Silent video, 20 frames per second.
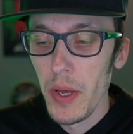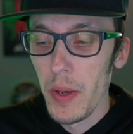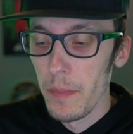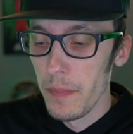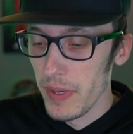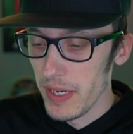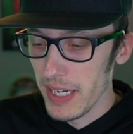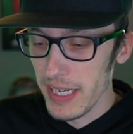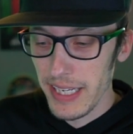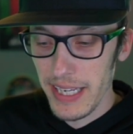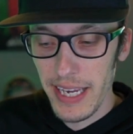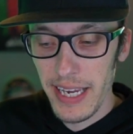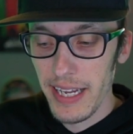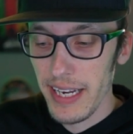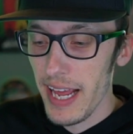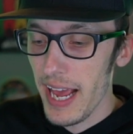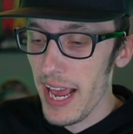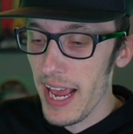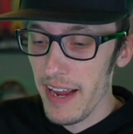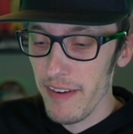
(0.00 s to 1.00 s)
But
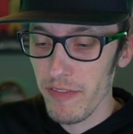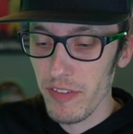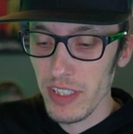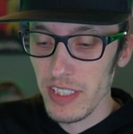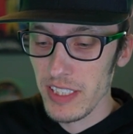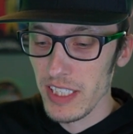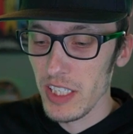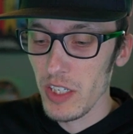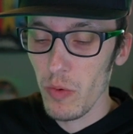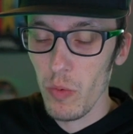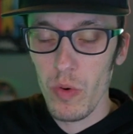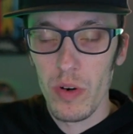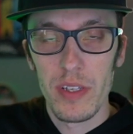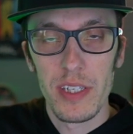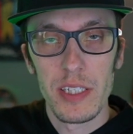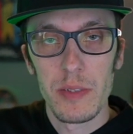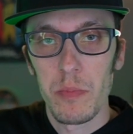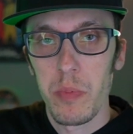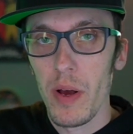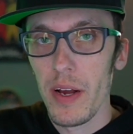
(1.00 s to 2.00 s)
again, every single one of
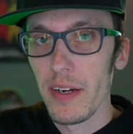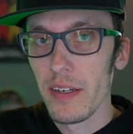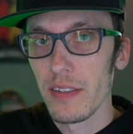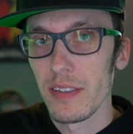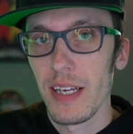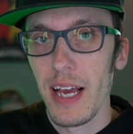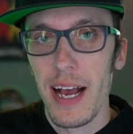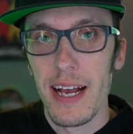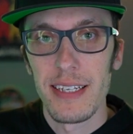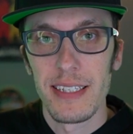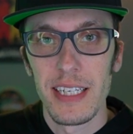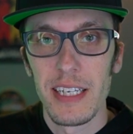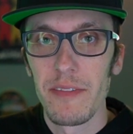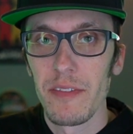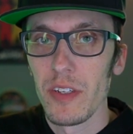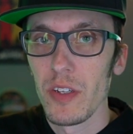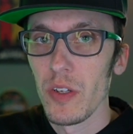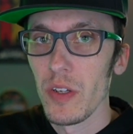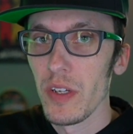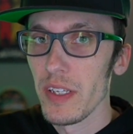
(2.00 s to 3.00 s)
these players, guys,
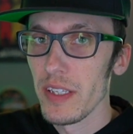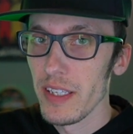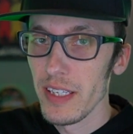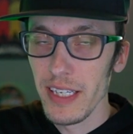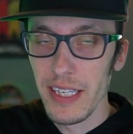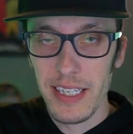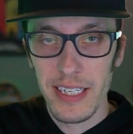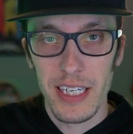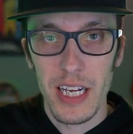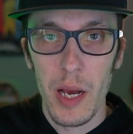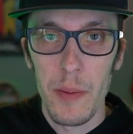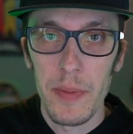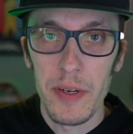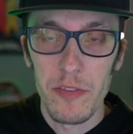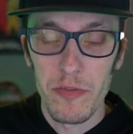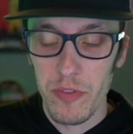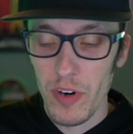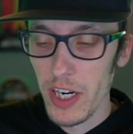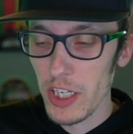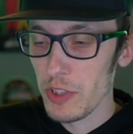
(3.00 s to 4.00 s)
even the incoming
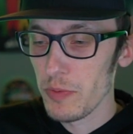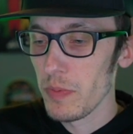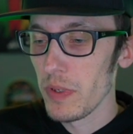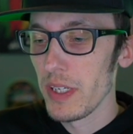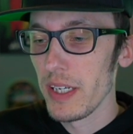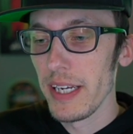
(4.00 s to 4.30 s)
freshmen,